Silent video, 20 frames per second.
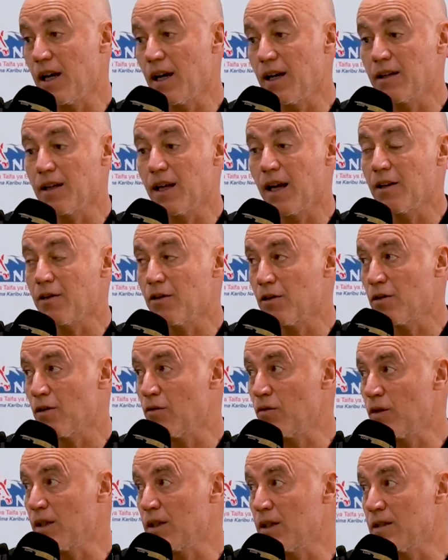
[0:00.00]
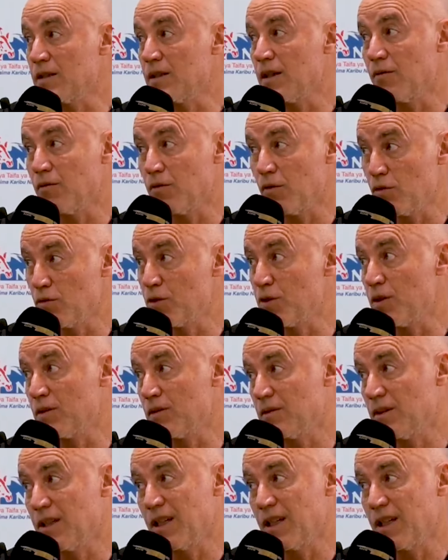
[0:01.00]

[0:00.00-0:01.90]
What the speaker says: and I don't know his evolution.